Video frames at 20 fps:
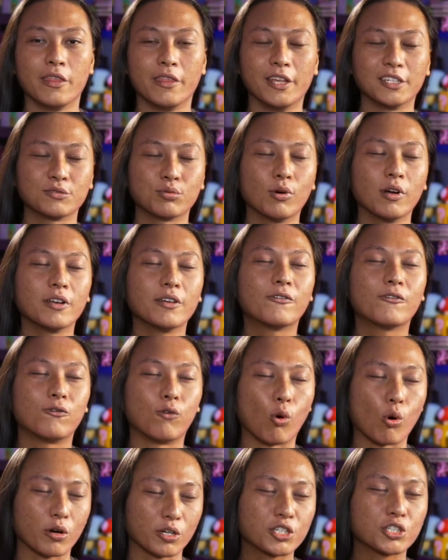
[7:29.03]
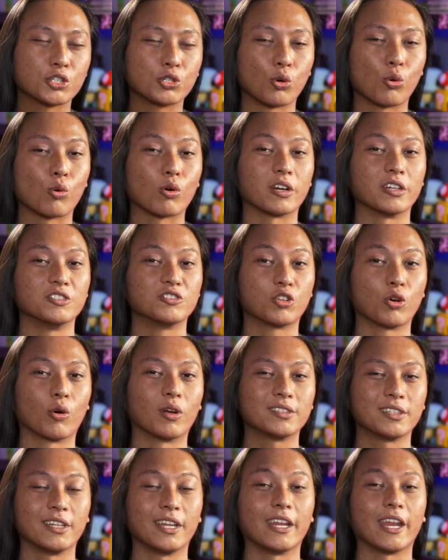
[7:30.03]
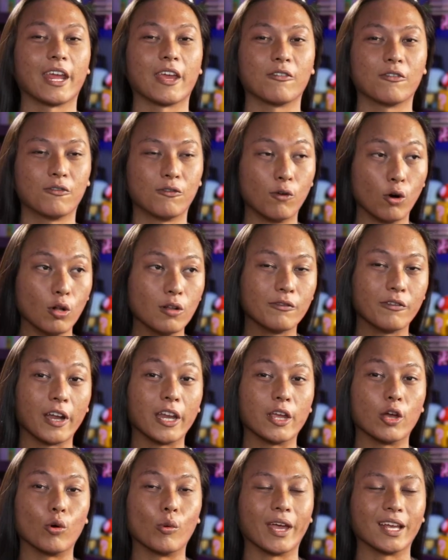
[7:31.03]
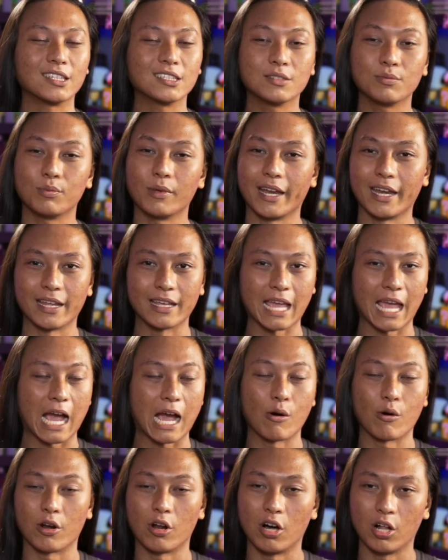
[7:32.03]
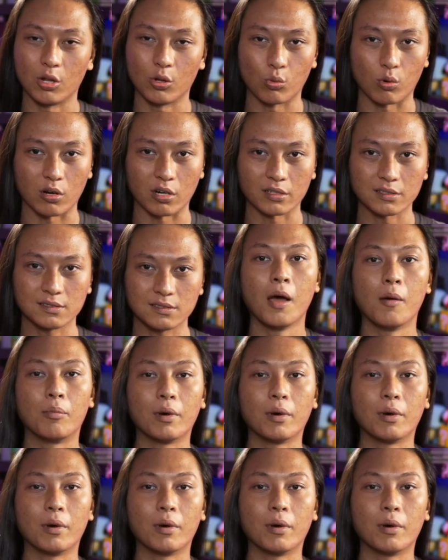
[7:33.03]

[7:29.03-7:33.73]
This one for sure is going to need a full video explaining how it all works.